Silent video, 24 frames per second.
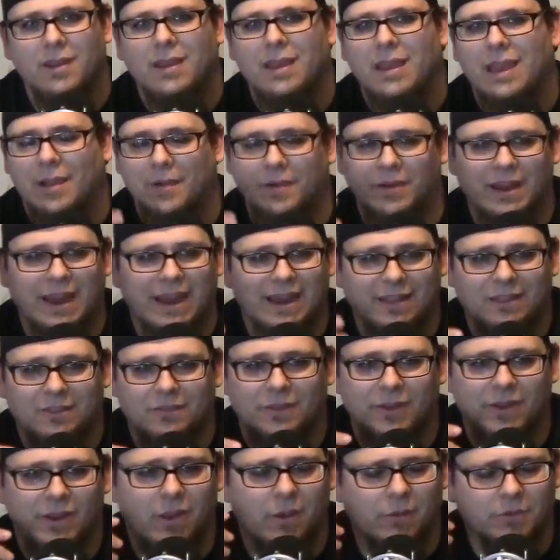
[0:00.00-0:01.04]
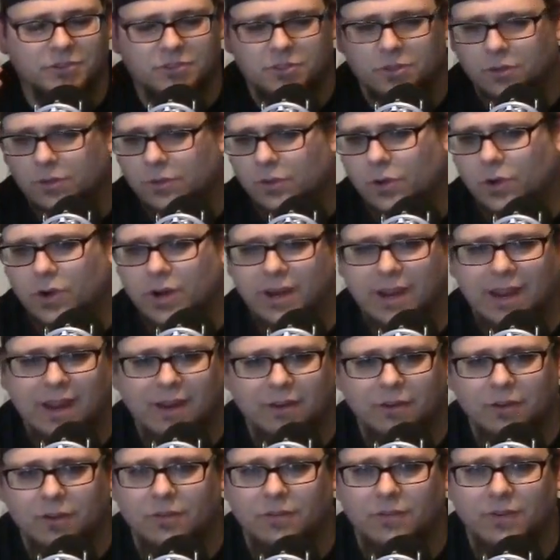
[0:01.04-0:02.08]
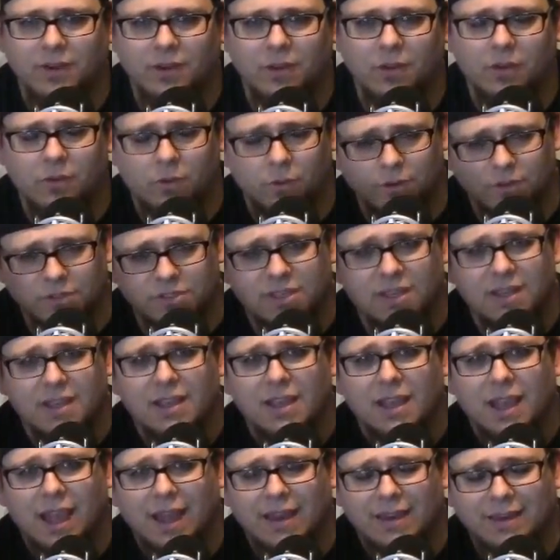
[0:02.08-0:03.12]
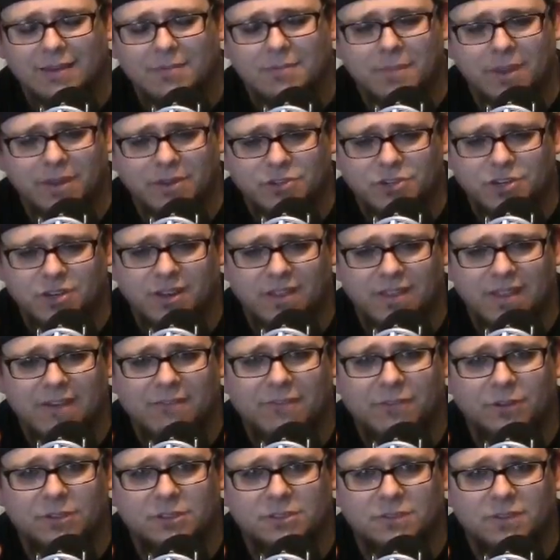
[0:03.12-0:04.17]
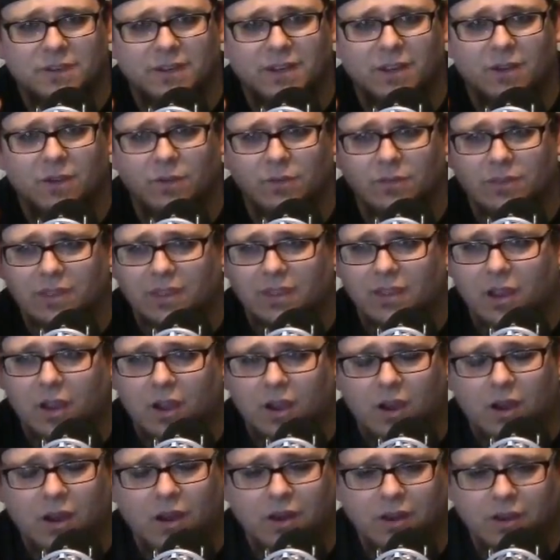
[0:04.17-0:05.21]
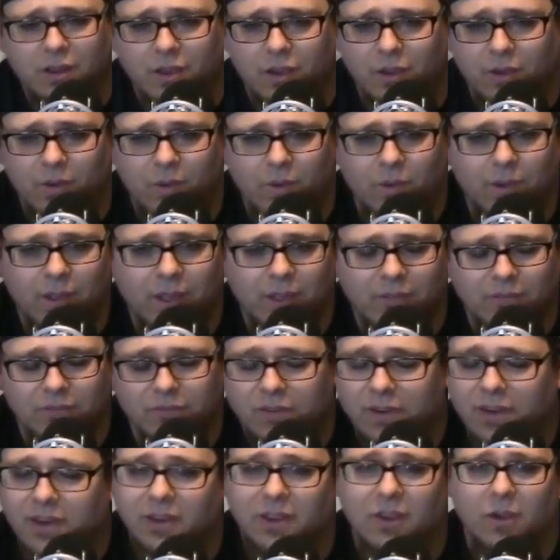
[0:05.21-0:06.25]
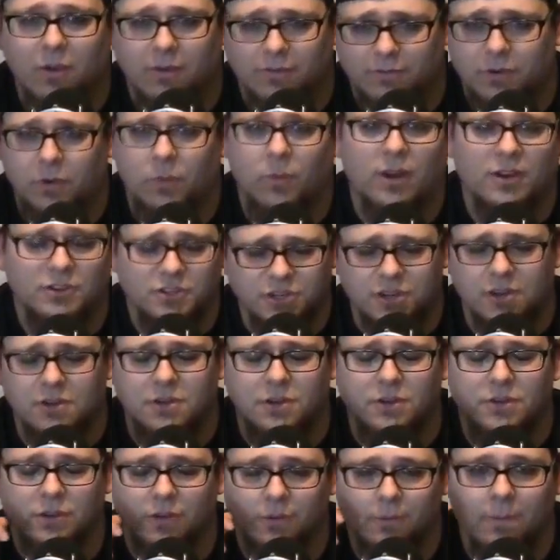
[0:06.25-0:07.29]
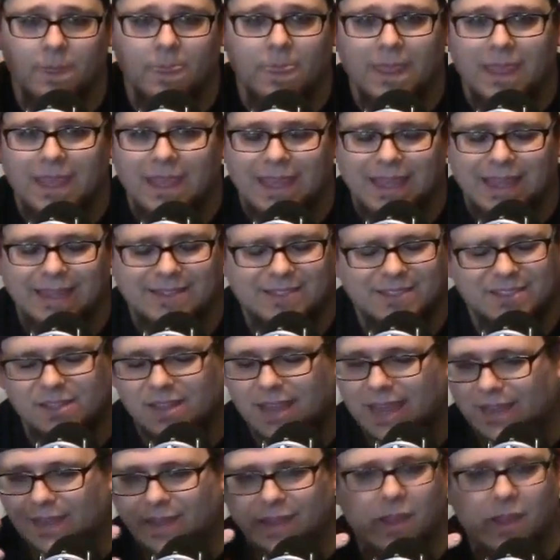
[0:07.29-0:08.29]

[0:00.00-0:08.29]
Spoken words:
I would edit the video. I was still learning how to do the video. Of course, I didn't mention in that first video, the audio and video, if you're watching on YouTube, it's slightly